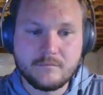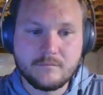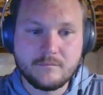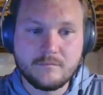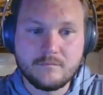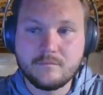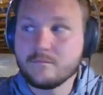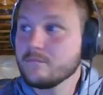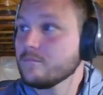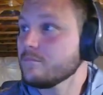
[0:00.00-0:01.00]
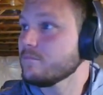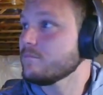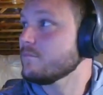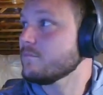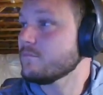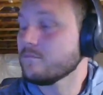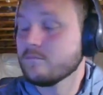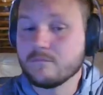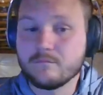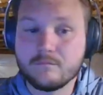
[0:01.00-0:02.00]

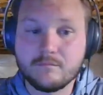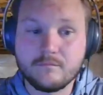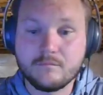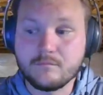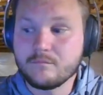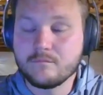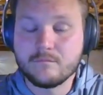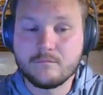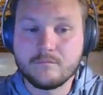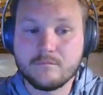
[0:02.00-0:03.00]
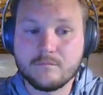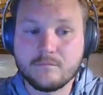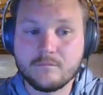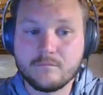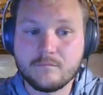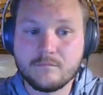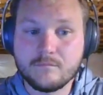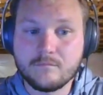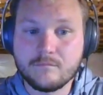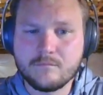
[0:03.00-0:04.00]

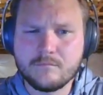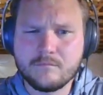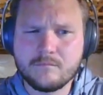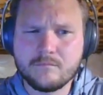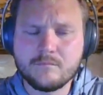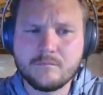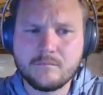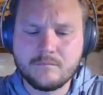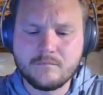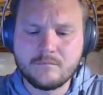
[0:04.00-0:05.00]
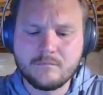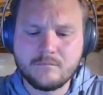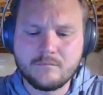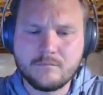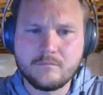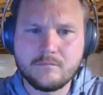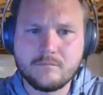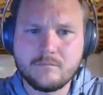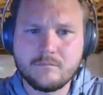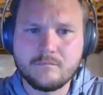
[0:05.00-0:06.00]

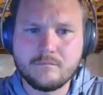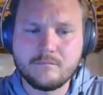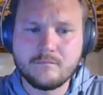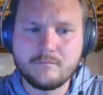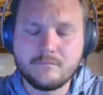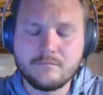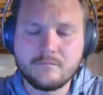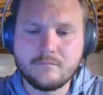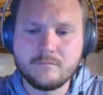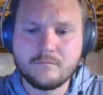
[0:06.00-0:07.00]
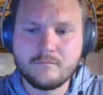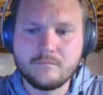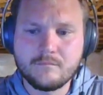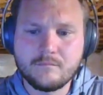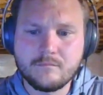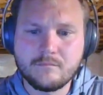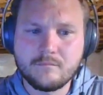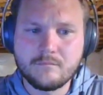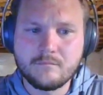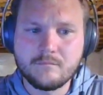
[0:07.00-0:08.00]
This person isn't speaking.